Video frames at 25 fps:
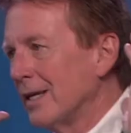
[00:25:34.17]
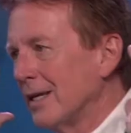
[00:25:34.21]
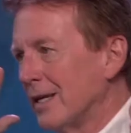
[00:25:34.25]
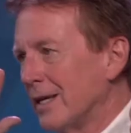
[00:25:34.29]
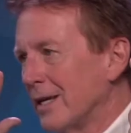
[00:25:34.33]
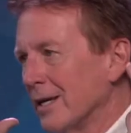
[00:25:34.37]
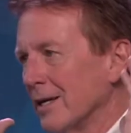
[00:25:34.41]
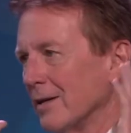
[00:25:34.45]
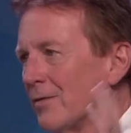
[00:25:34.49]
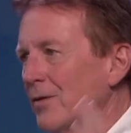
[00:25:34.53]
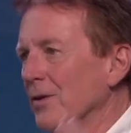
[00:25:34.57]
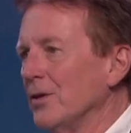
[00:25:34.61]

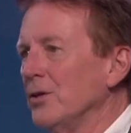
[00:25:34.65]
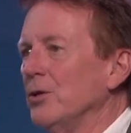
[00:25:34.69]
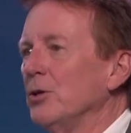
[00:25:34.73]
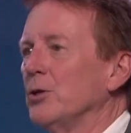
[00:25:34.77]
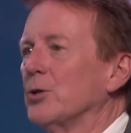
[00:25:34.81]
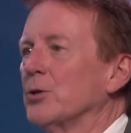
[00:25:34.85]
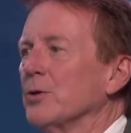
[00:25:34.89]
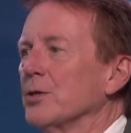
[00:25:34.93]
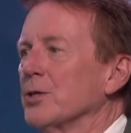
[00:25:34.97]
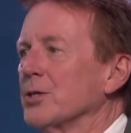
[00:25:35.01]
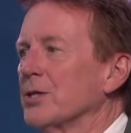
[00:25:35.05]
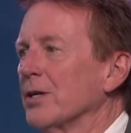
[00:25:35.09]
give the
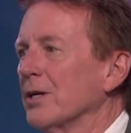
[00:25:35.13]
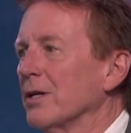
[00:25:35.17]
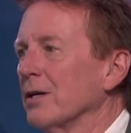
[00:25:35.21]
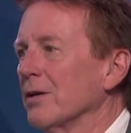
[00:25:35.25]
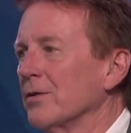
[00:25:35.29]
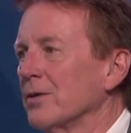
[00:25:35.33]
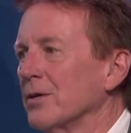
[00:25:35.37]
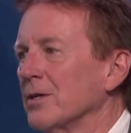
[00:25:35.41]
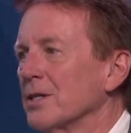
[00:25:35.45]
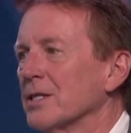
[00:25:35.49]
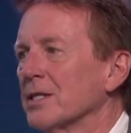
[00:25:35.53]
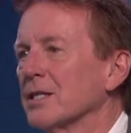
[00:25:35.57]
nutrients to
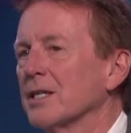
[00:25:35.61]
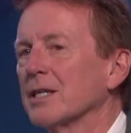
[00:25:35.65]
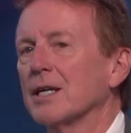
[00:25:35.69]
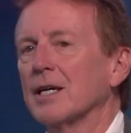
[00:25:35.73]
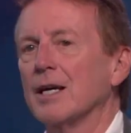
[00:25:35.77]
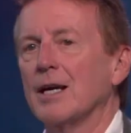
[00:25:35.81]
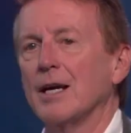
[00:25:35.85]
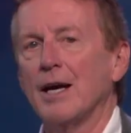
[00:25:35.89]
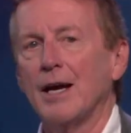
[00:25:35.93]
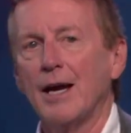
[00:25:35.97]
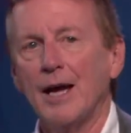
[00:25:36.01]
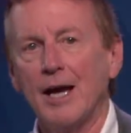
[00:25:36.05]
others,
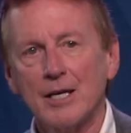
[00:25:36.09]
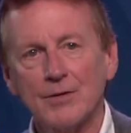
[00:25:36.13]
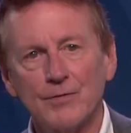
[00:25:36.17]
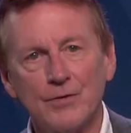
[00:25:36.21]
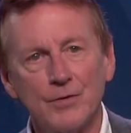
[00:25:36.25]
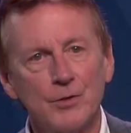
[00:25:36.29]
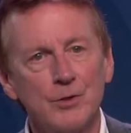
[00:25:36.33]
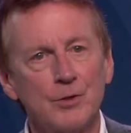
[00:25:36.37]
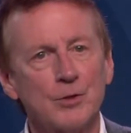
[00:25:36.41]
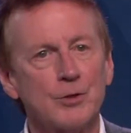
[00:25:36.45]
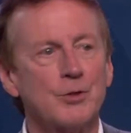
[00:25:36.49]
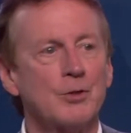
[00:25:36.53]
ask
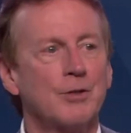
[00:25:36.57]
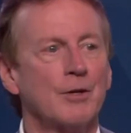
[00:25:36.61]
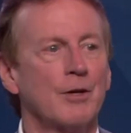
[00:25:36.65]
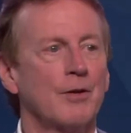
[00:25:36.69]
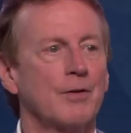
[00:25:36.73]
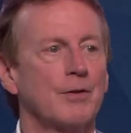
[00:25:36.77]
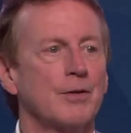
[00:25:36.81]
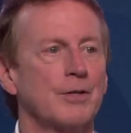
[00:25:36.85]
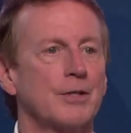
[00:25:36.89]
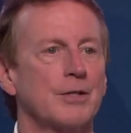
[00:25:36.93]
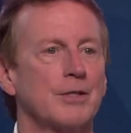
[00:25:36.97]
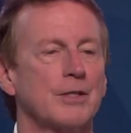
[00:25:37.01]
for nutrients to
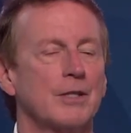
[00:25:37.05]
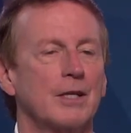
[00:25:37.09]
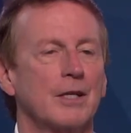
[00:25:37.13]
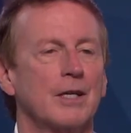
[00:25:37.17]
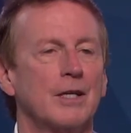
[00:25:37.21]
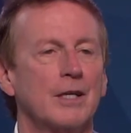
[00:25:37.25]
others.